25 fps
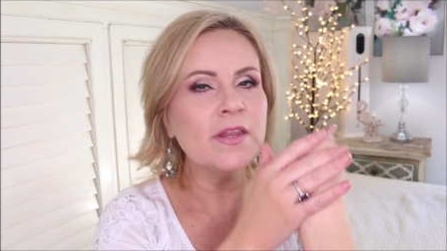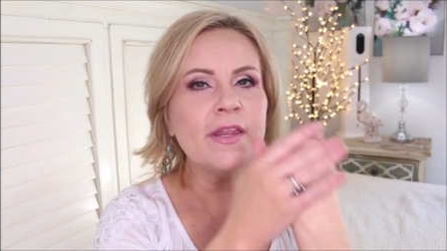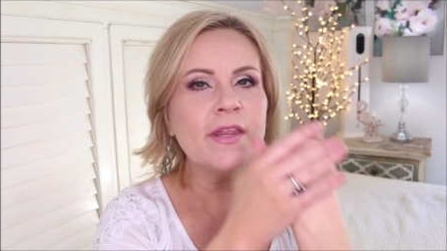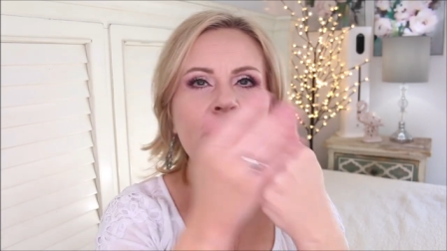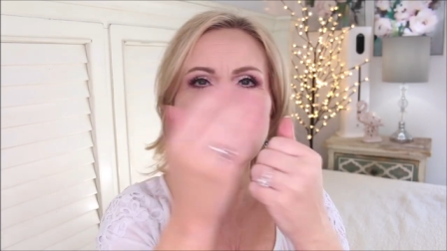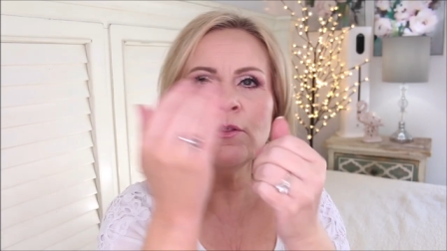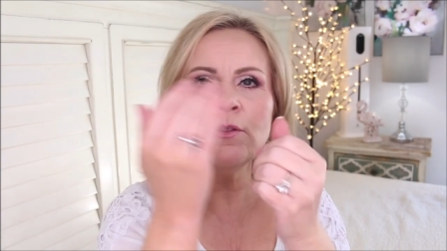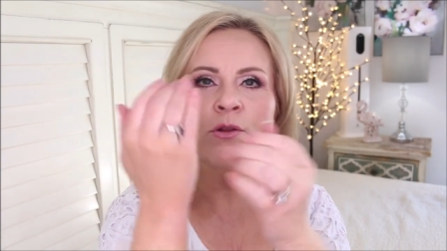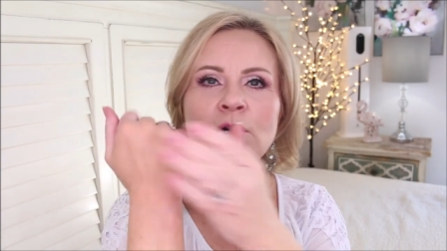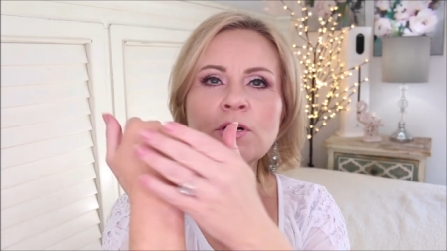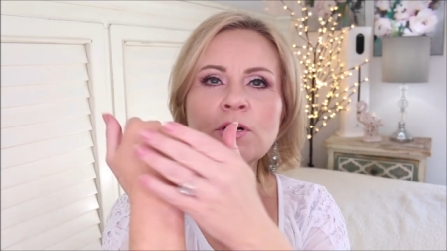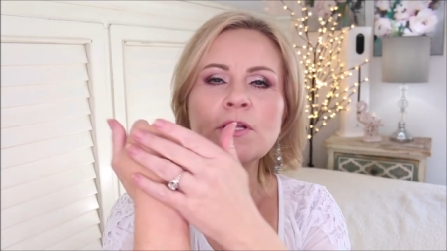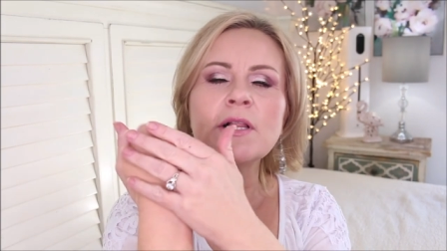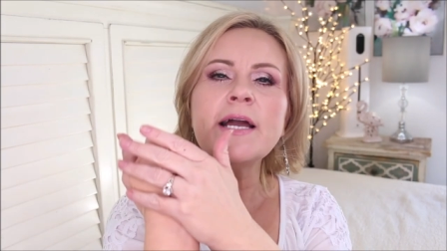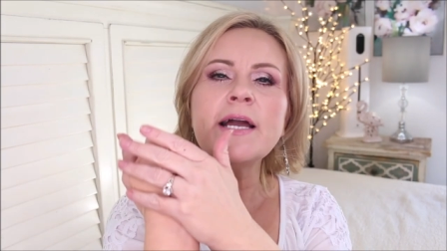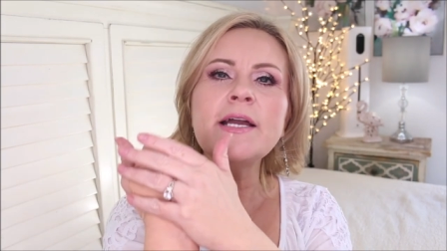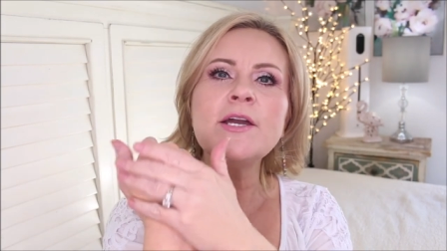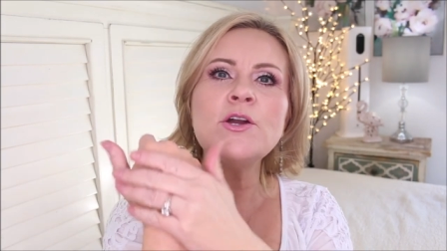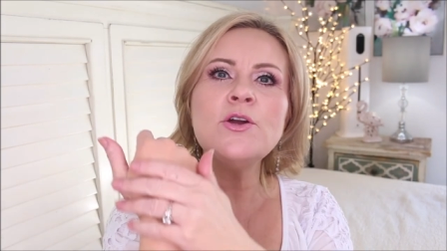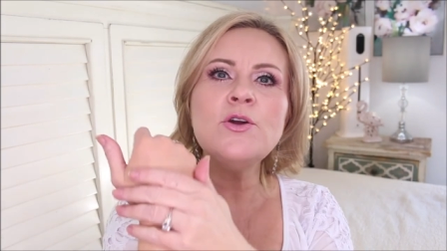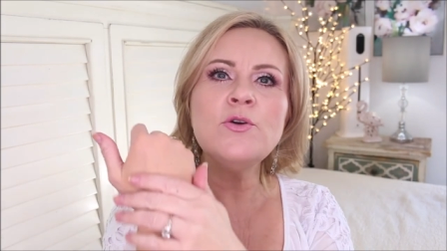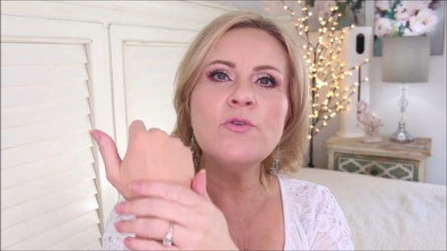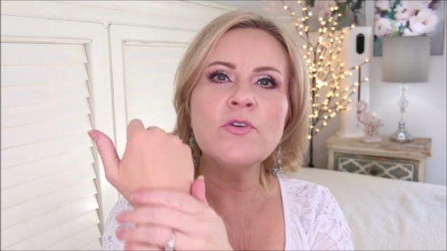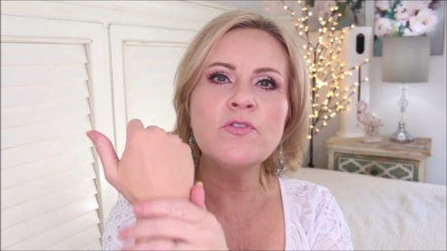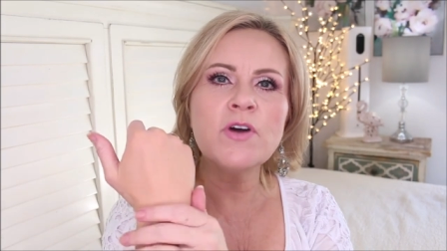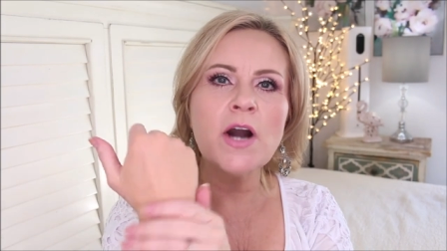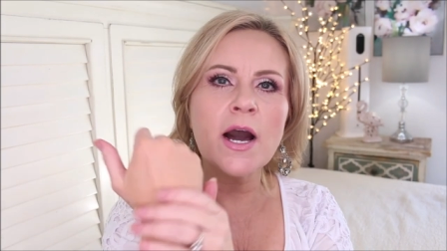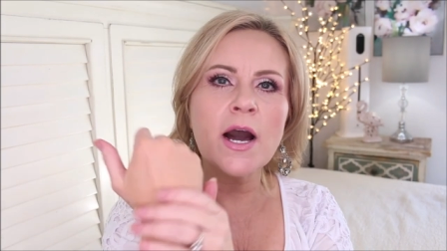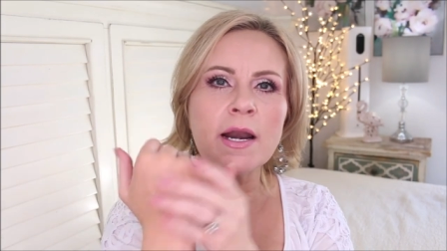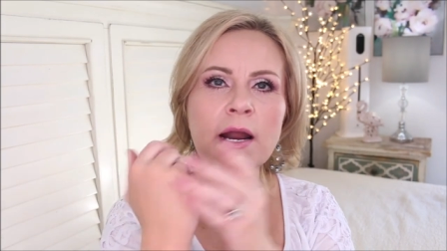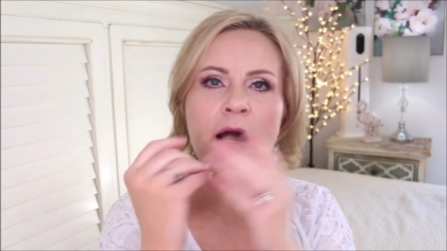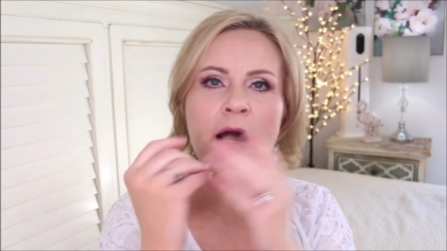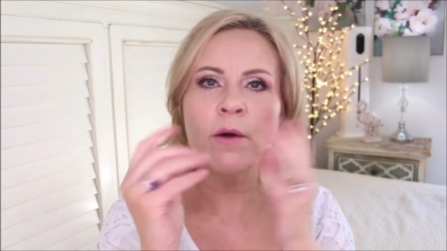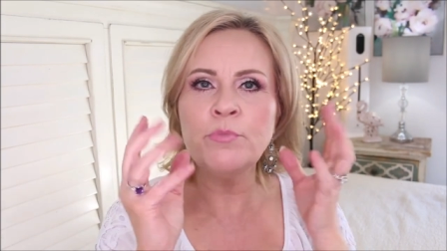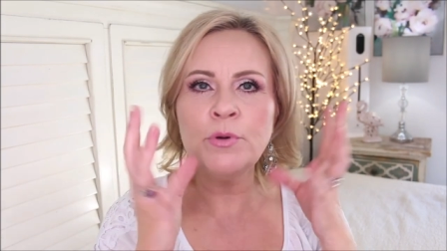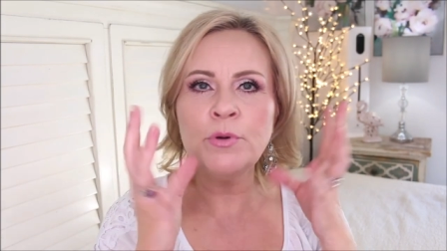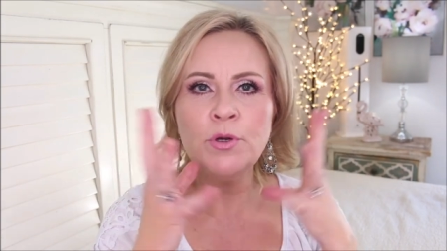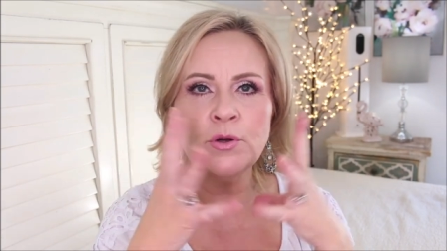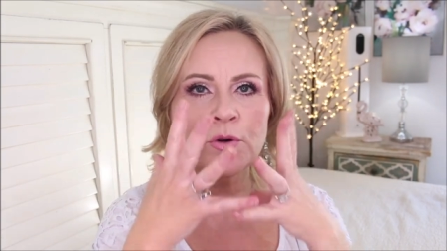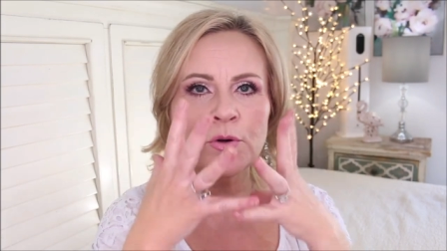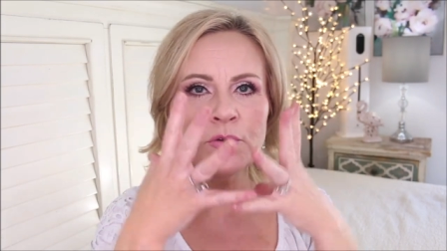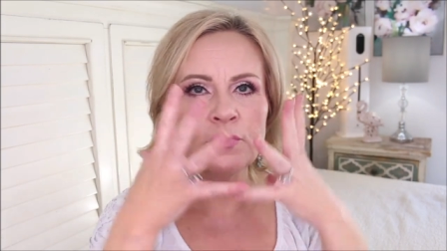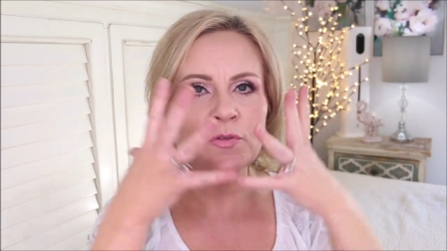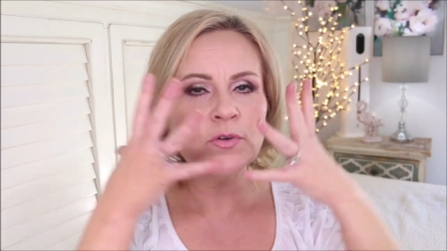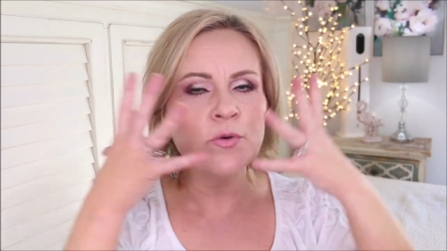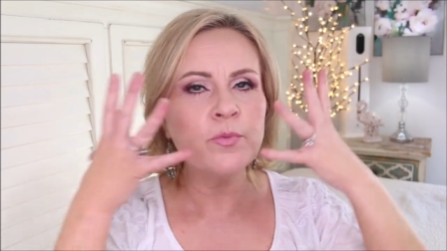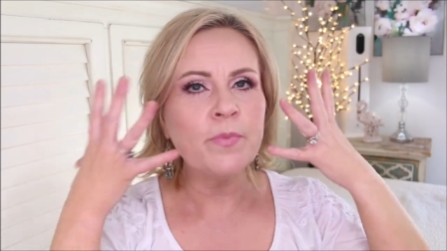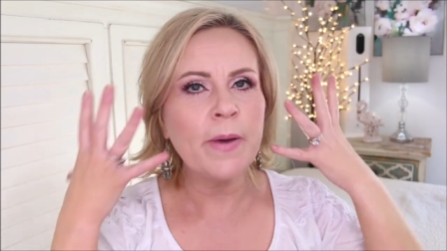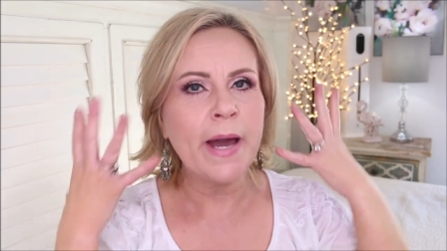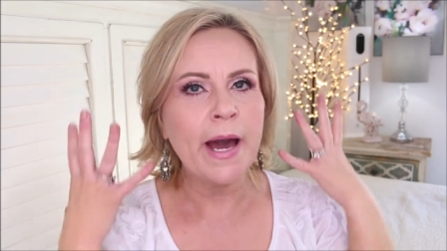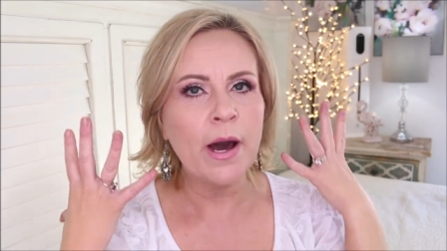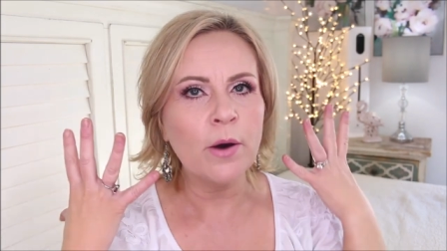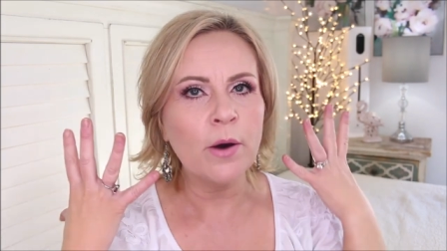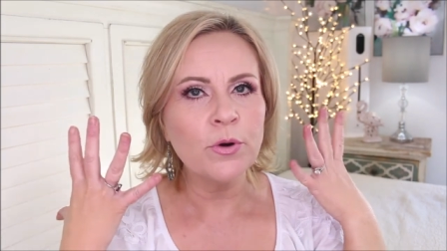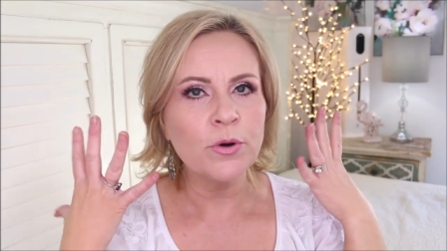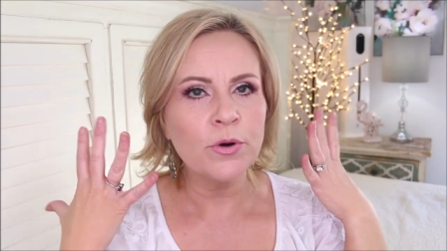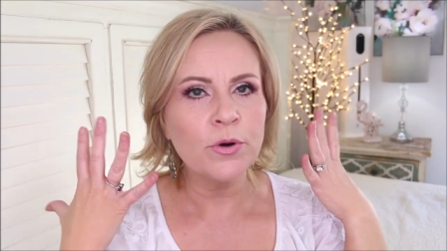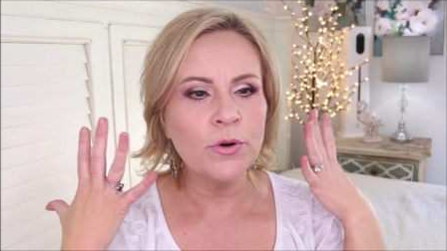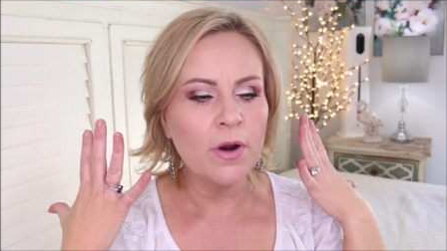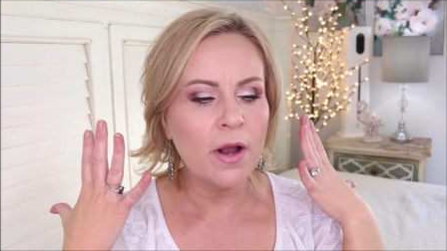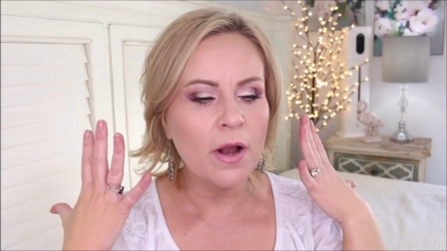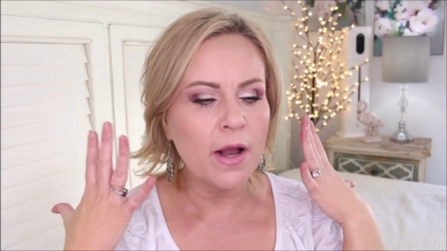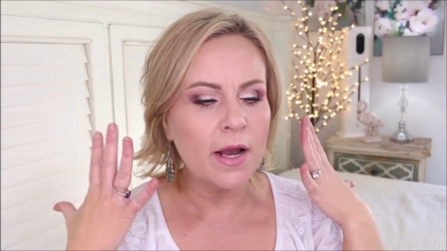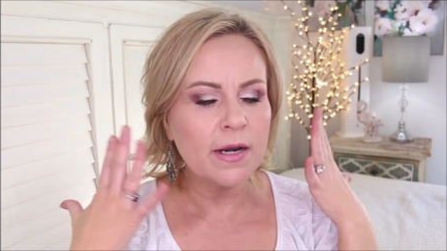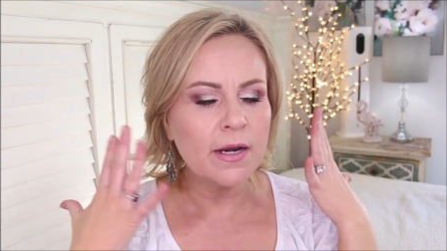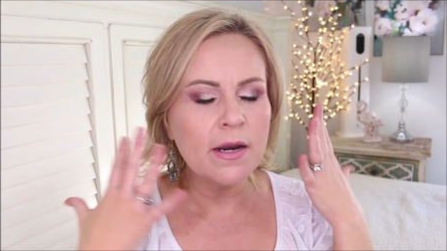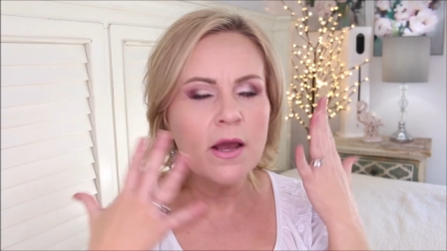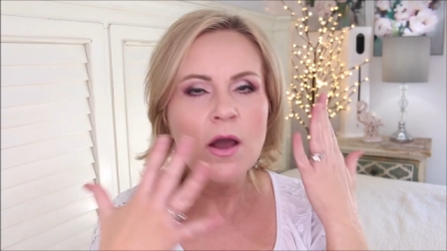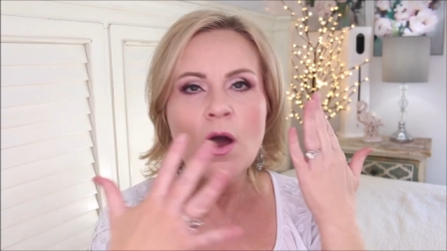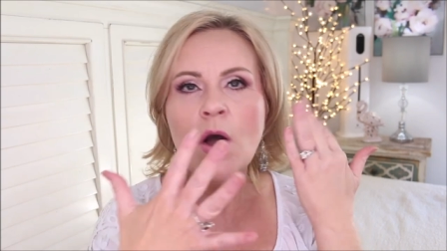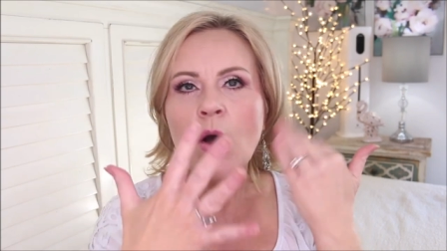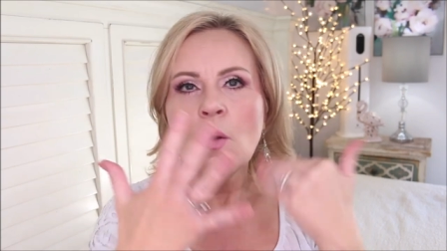they look like you've got a beautiful powder on